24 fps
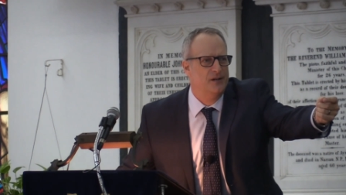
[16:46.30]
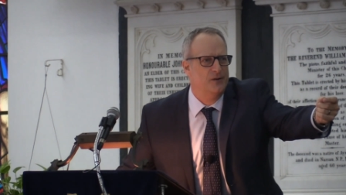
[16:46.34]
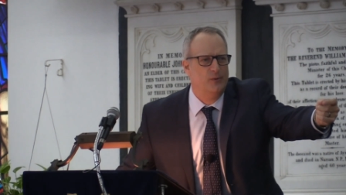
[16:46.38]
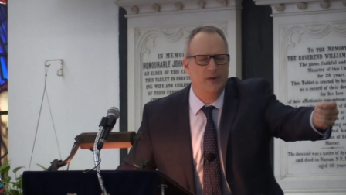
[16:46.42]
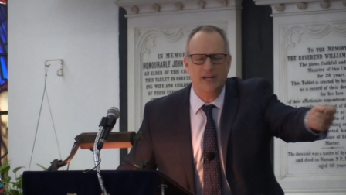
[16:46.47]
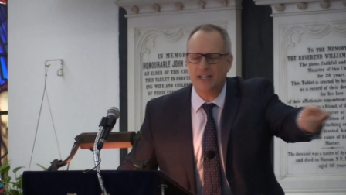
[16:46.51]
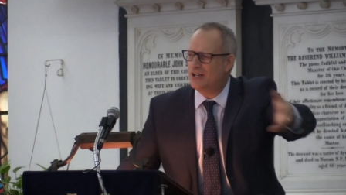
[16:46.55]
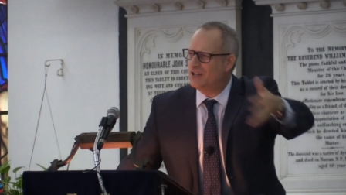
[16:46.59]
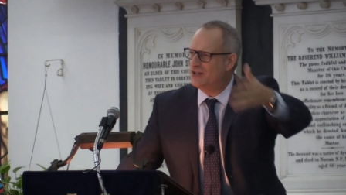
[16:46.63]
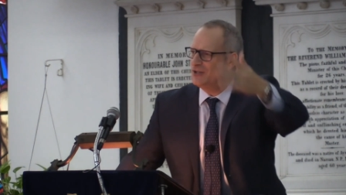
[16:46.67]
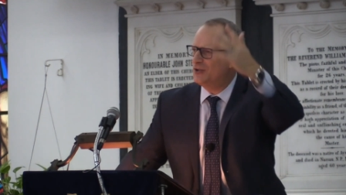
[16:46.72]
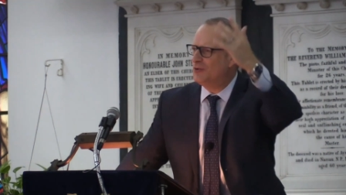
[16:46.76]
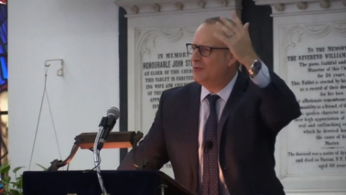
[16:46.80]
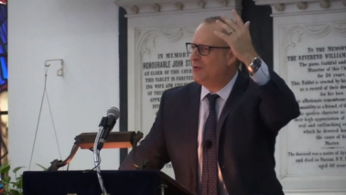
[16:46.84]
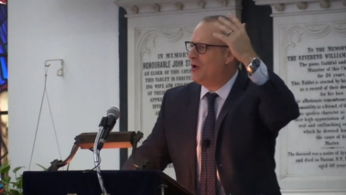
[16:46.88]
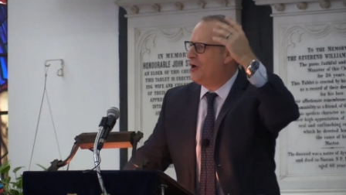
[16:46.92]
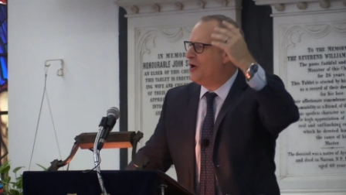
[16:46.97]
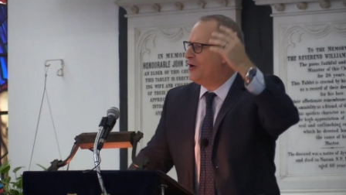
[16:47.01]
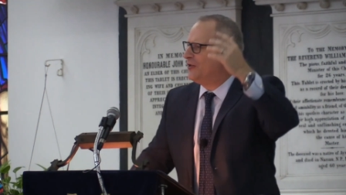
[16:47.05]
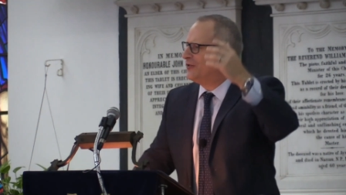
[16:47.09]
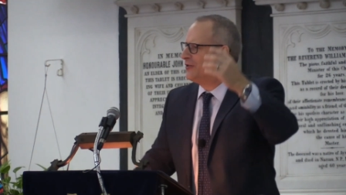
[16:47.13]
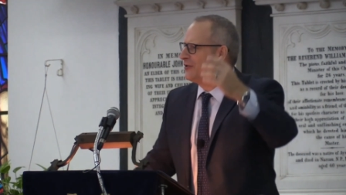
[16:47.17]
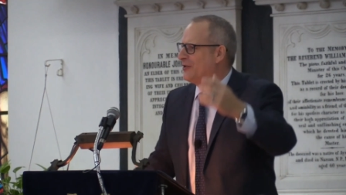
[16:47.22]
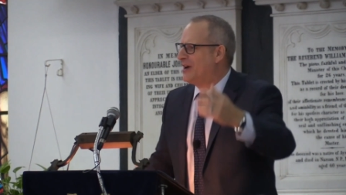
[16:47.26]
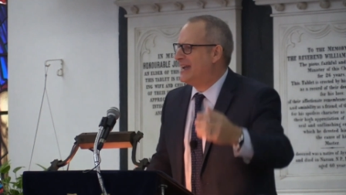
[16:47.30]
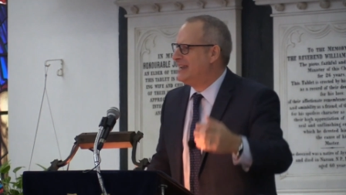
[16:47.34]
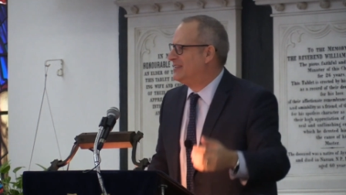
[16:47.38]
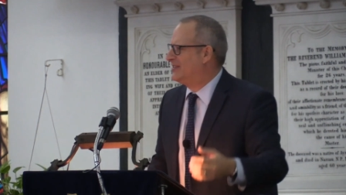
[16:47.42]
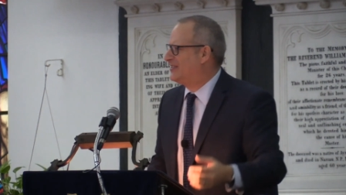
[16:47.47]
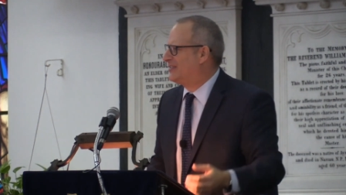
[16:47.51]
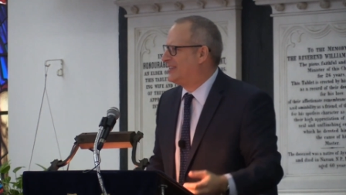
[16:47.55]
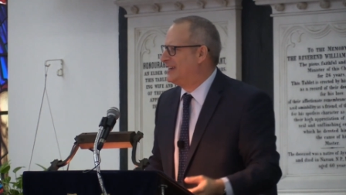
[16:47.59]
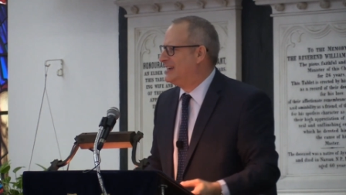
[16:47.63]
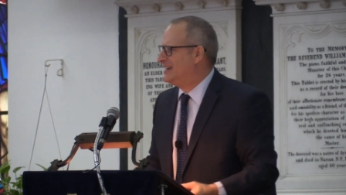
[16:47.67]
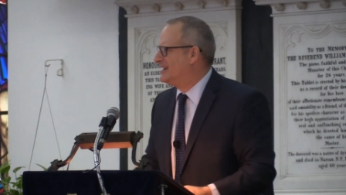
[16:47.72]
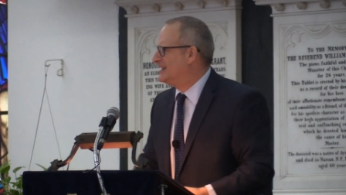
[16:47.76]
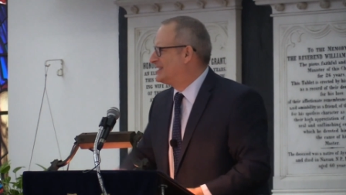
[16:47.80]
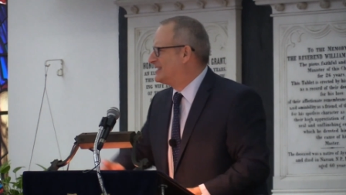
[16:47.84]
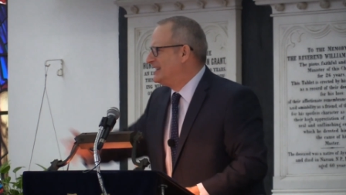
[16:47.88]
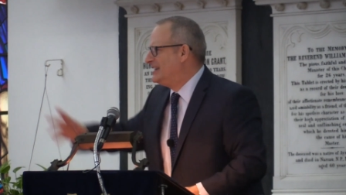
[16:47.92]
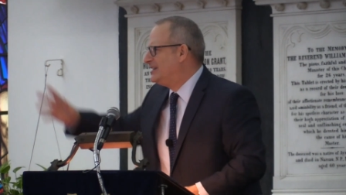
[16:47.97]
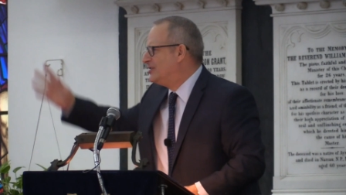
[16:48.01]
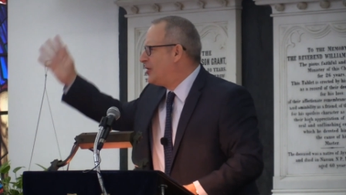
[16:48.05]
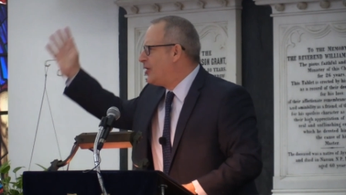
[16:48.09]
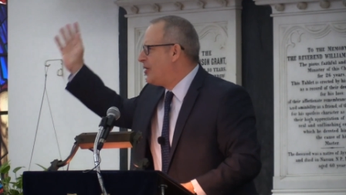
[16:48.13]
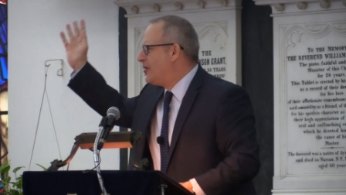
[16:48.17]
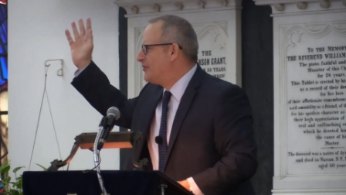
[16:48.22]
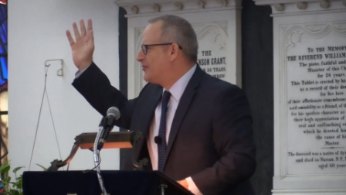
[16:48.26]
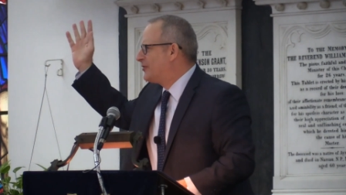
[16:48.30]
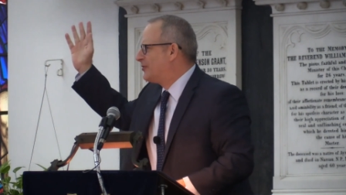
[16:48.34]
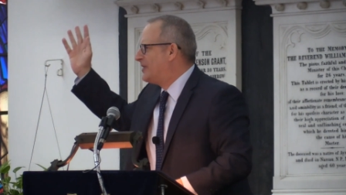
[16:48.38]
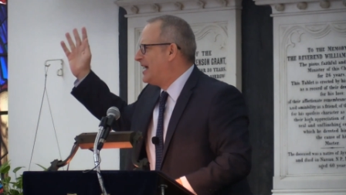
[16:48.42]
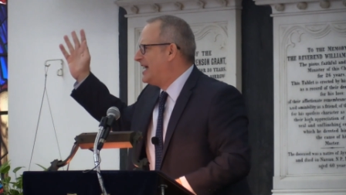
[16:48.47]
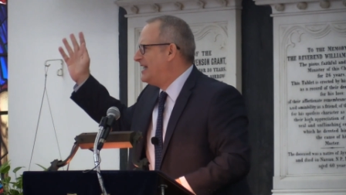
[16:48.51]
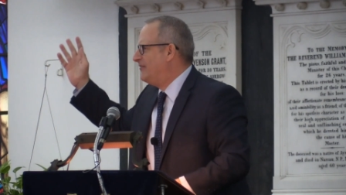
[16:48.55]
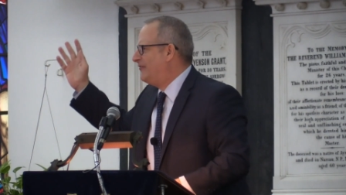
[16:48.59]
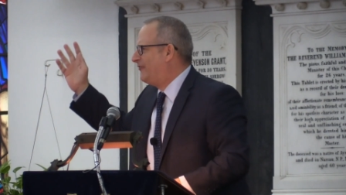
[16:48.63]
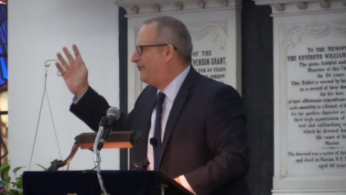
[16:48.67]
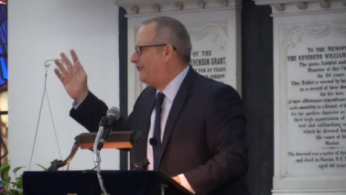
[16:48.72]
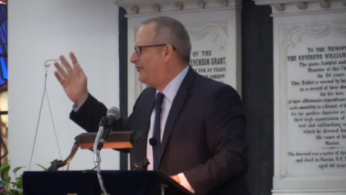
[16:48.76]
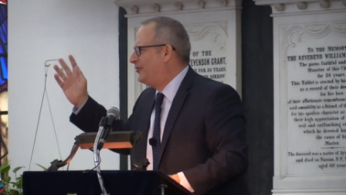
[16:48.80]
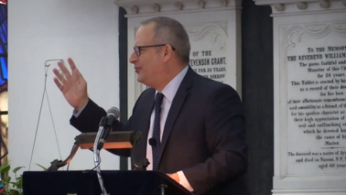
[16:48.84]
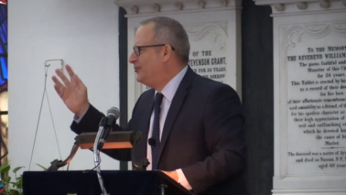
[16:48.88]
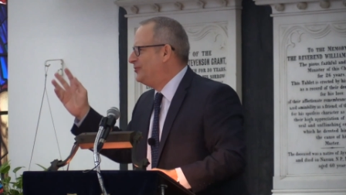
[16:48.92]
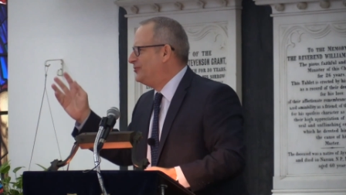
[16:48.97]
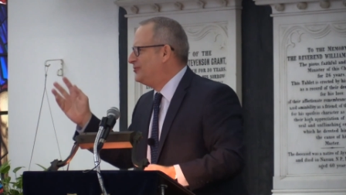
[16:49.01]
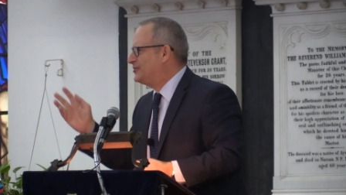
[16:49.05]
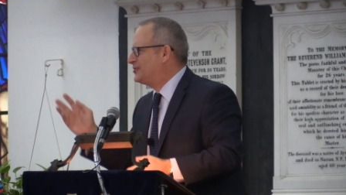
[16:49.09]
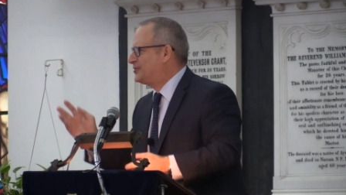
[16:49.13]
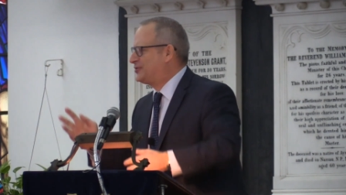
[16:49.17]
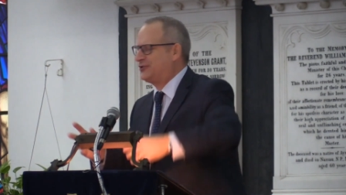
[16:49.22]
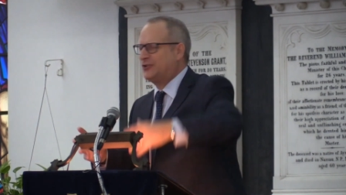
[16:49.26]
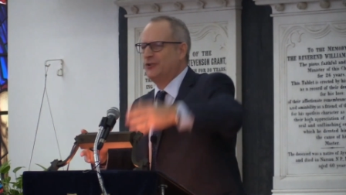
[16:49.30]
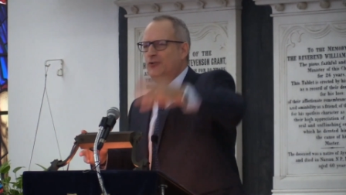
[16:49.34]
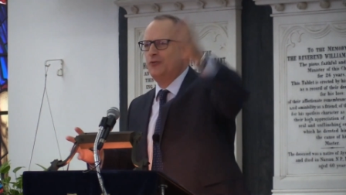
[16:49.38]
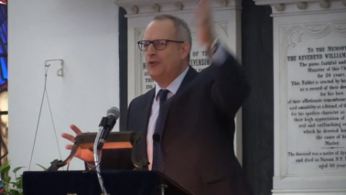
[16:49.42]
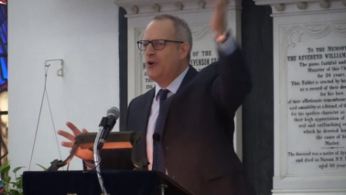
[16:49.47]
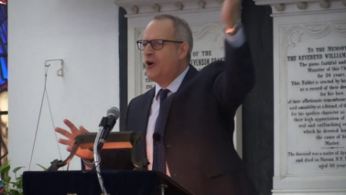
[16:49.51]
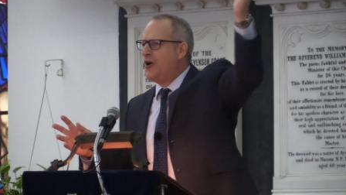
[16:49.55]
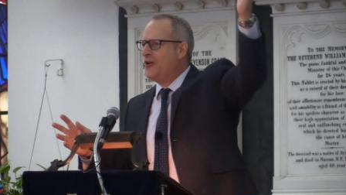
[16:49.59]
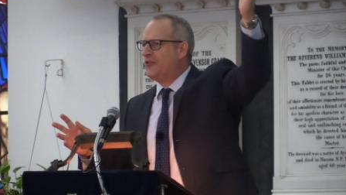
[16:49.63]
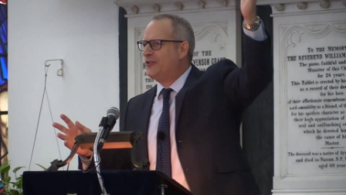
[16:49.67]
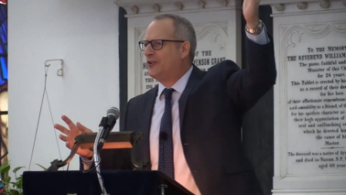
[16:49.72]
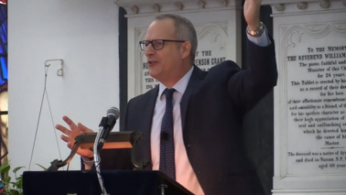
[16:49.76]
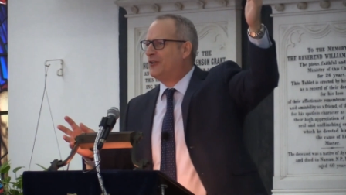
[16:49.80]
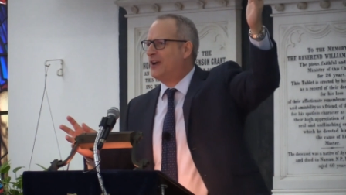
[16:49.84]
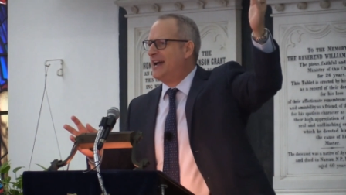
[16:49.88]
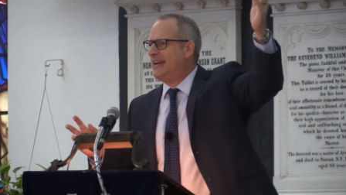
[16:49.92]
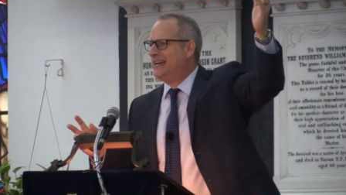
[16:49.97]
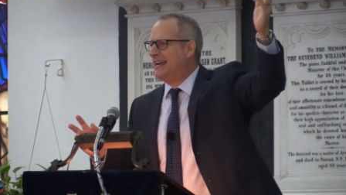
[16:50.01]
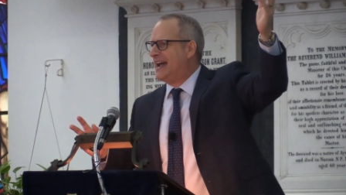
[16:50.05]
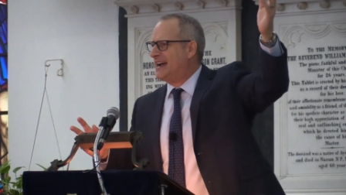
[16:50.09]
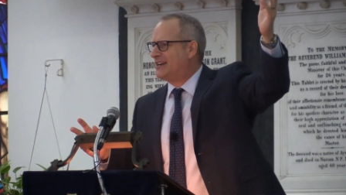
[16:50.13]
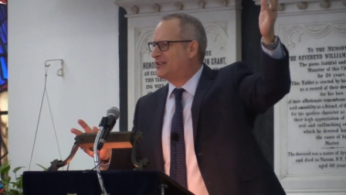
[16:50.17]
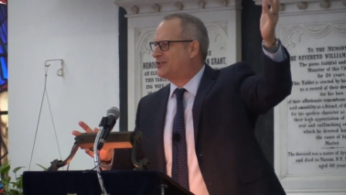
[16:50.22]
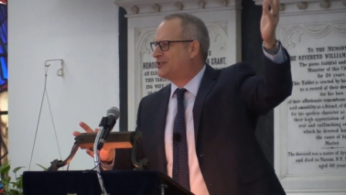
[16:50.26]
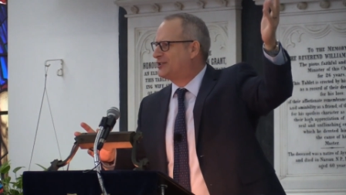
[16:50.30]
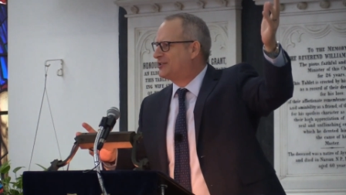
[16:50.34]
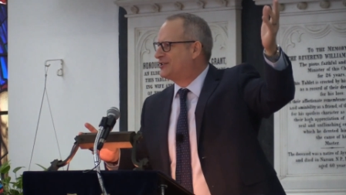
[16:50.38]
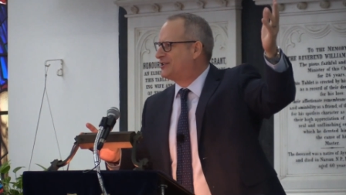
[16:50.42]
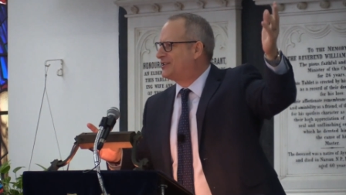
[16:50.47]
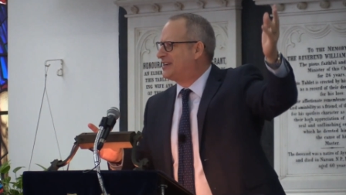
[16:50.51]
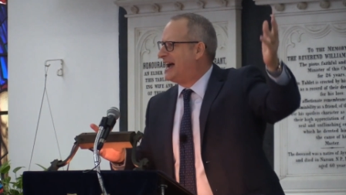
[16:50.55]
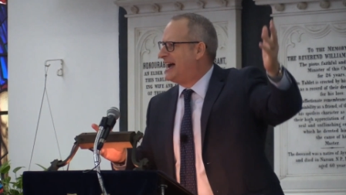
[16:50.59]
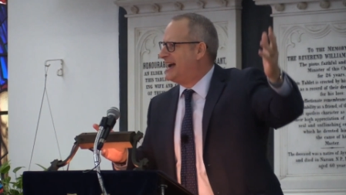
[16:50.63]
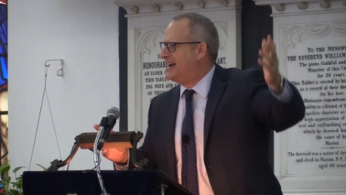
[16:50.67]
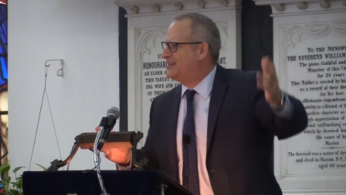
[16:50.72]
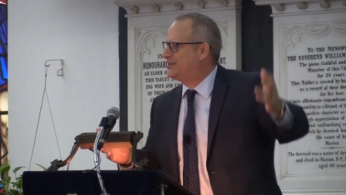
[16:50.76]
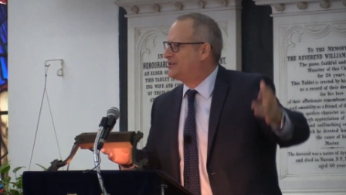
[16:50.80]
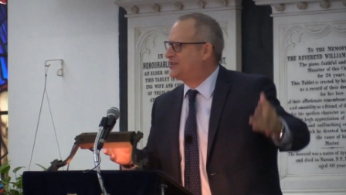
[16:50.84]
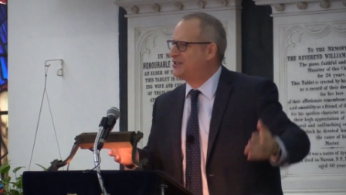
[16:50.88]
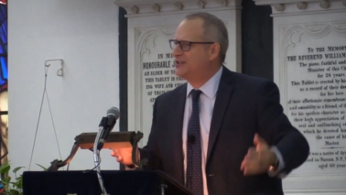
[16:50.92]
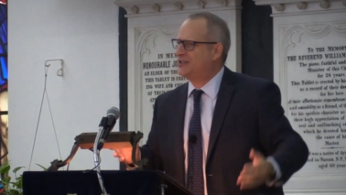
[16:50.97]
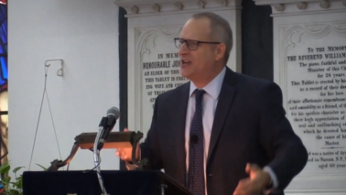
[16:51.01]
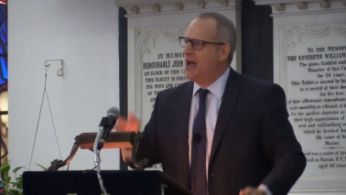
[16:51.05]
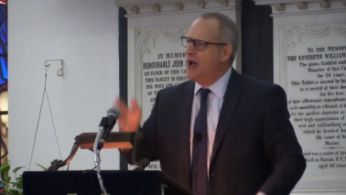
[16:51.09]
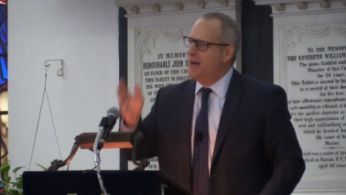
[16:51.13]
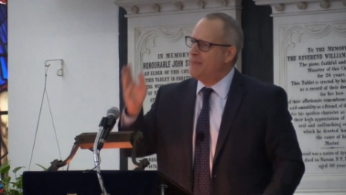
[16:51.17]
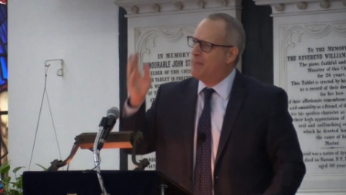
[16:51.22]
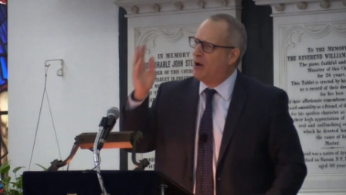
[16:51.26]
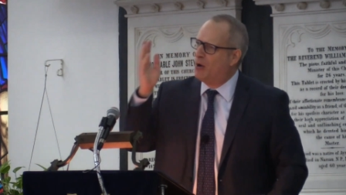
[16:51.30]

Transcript: We can do all the right things, eat all the right foods, do all the right exercises,